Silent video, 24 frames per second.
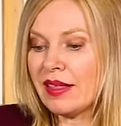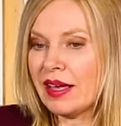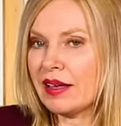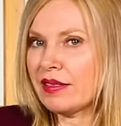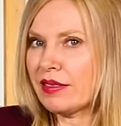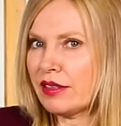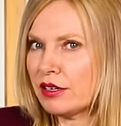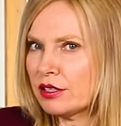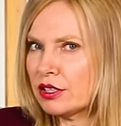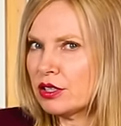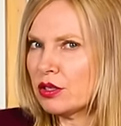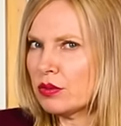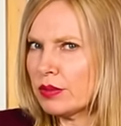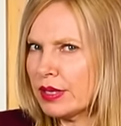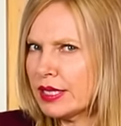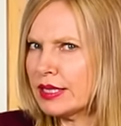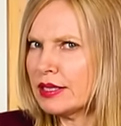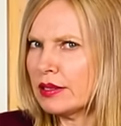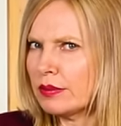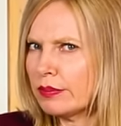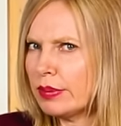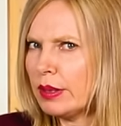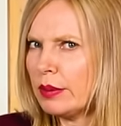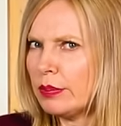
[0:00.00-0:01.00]
Like there's a
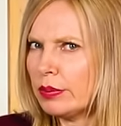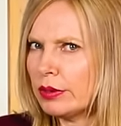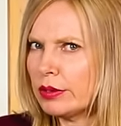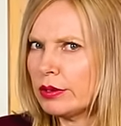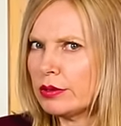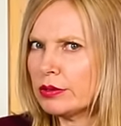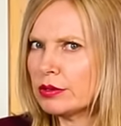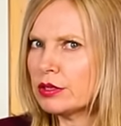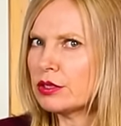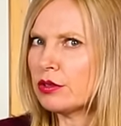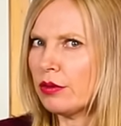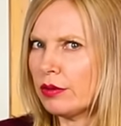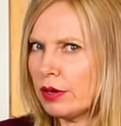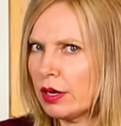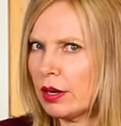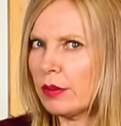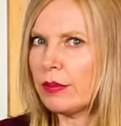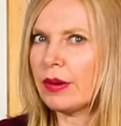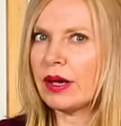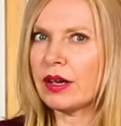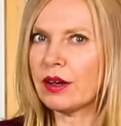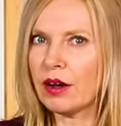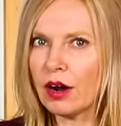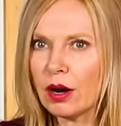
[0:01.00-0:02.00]
reason people use
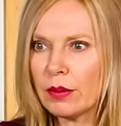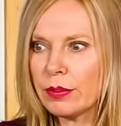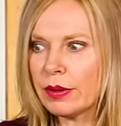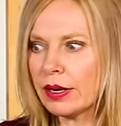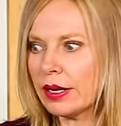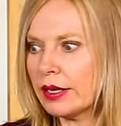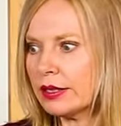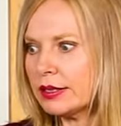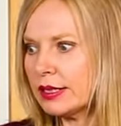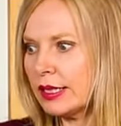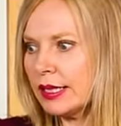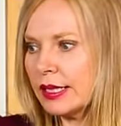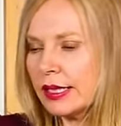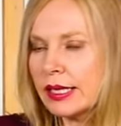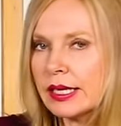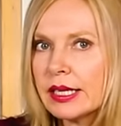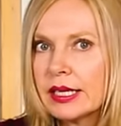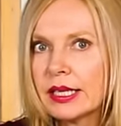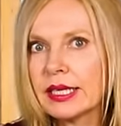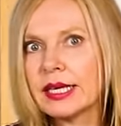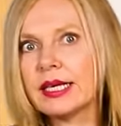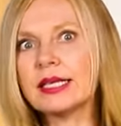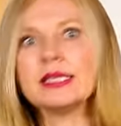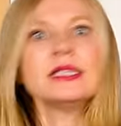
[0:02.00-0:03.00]
sodium bicarbonate to
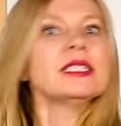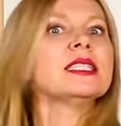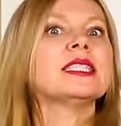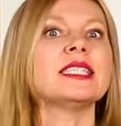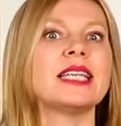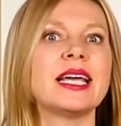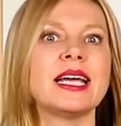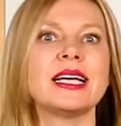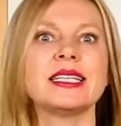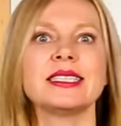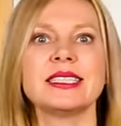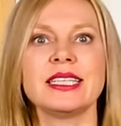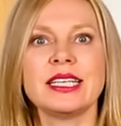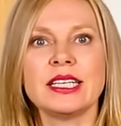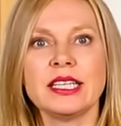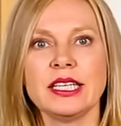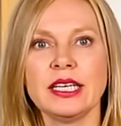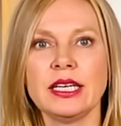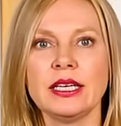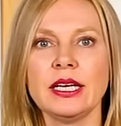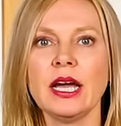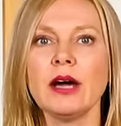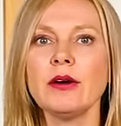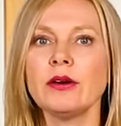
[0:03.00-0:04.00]
clean stains and
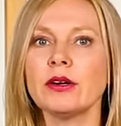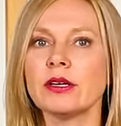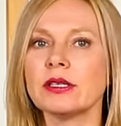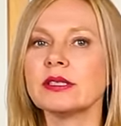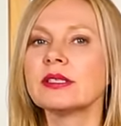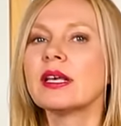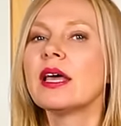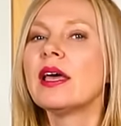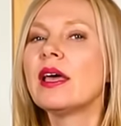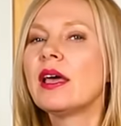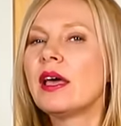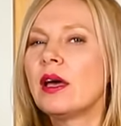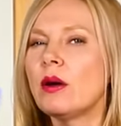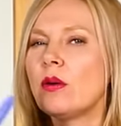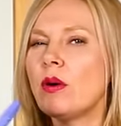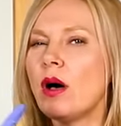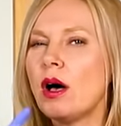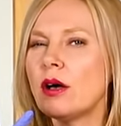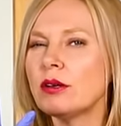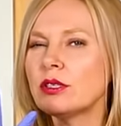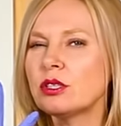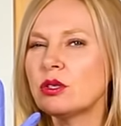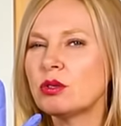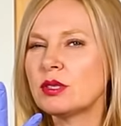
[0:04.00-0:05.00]
clean counters. It will
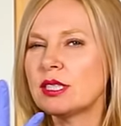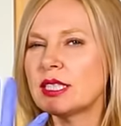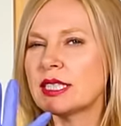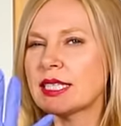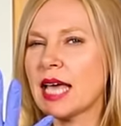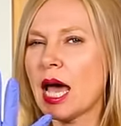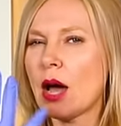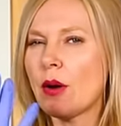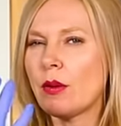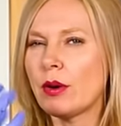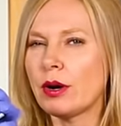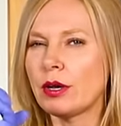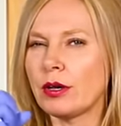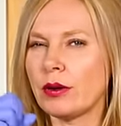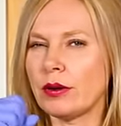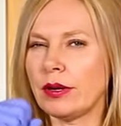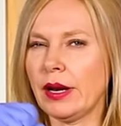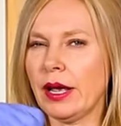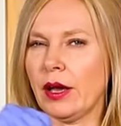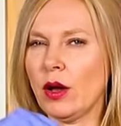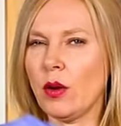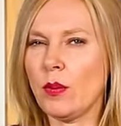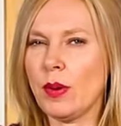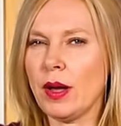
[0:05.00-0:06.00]
also scour your
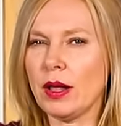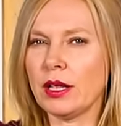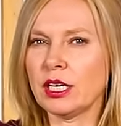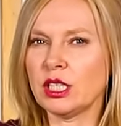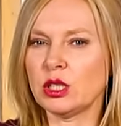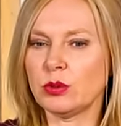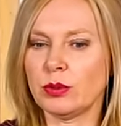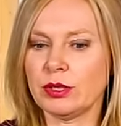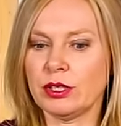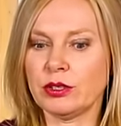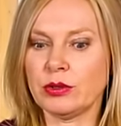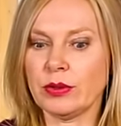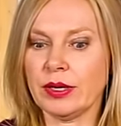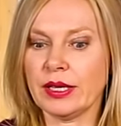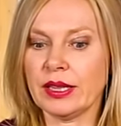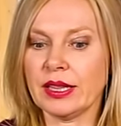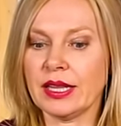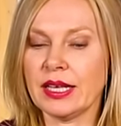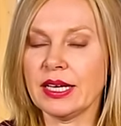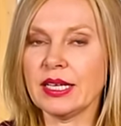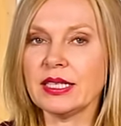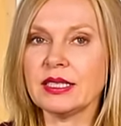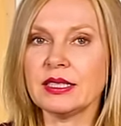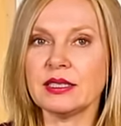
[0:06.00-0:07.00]
nail polish when you're doing
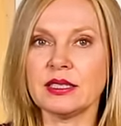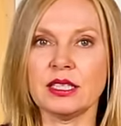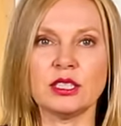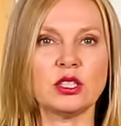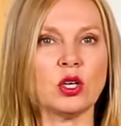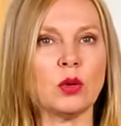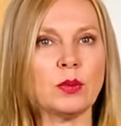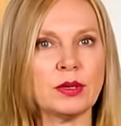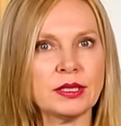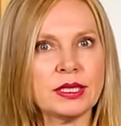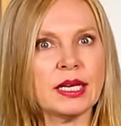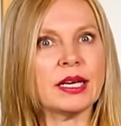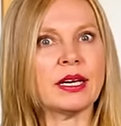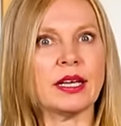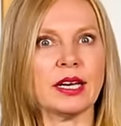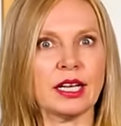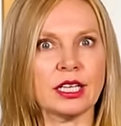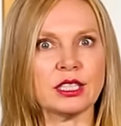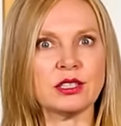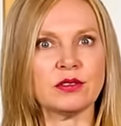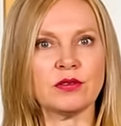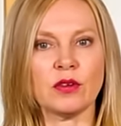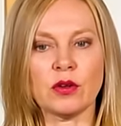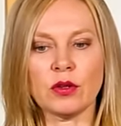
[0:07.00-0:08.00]
this. It's almost like an
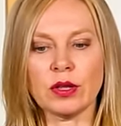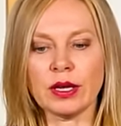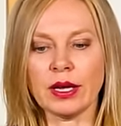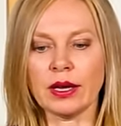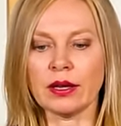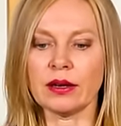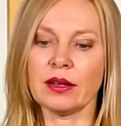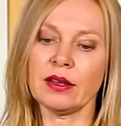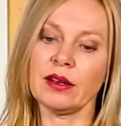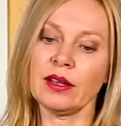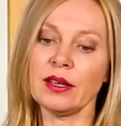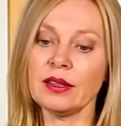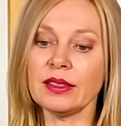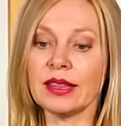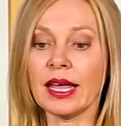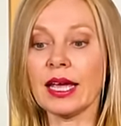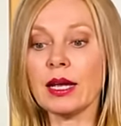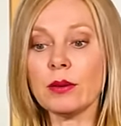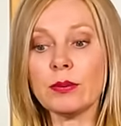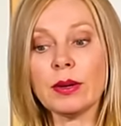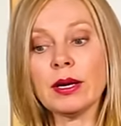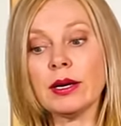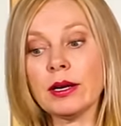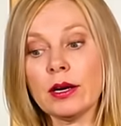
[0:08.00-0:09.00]
exfoliant. And I'd
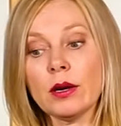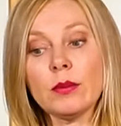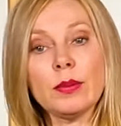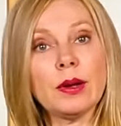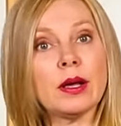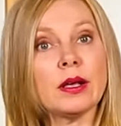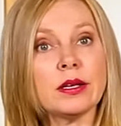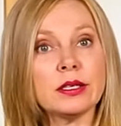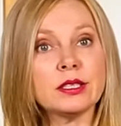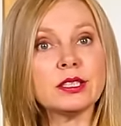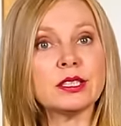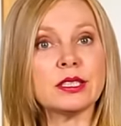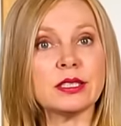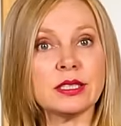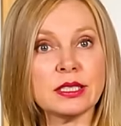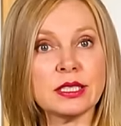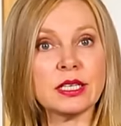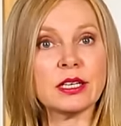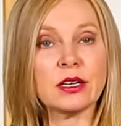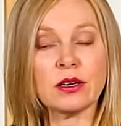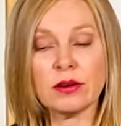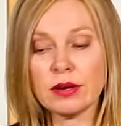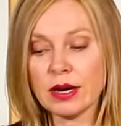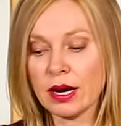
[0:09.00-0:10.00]
like my nail polish to
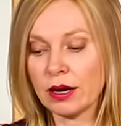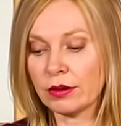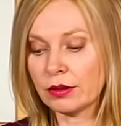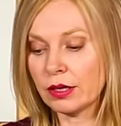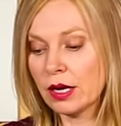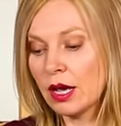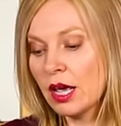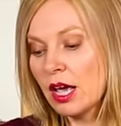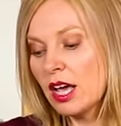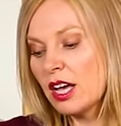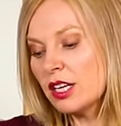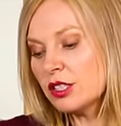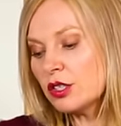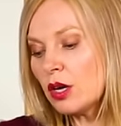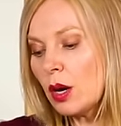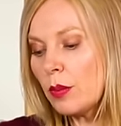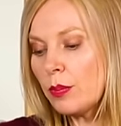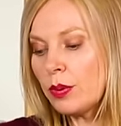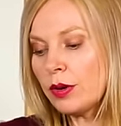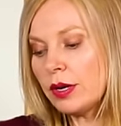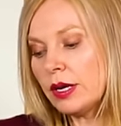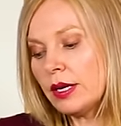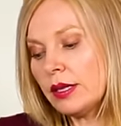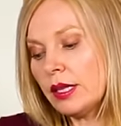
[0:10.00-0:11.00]
stick around. So
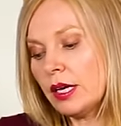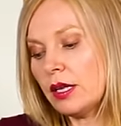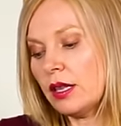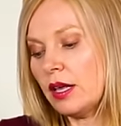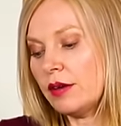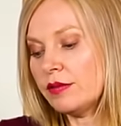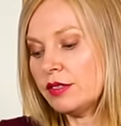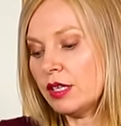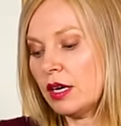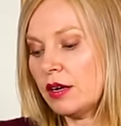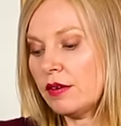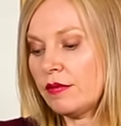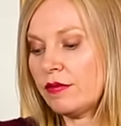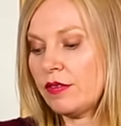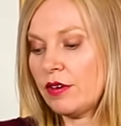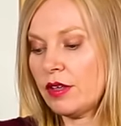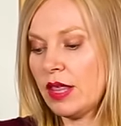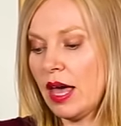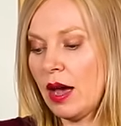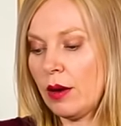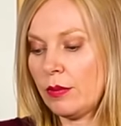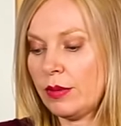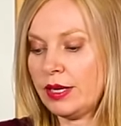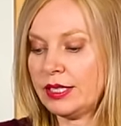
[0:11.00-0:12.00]
I'm putting the gloves on for
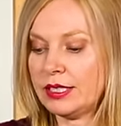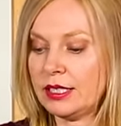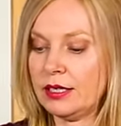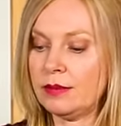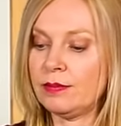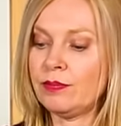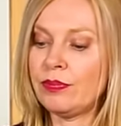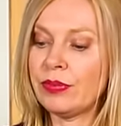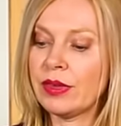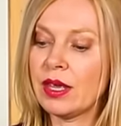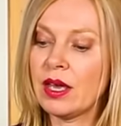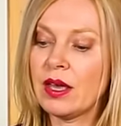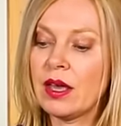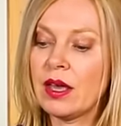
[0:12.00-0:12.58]
that reason.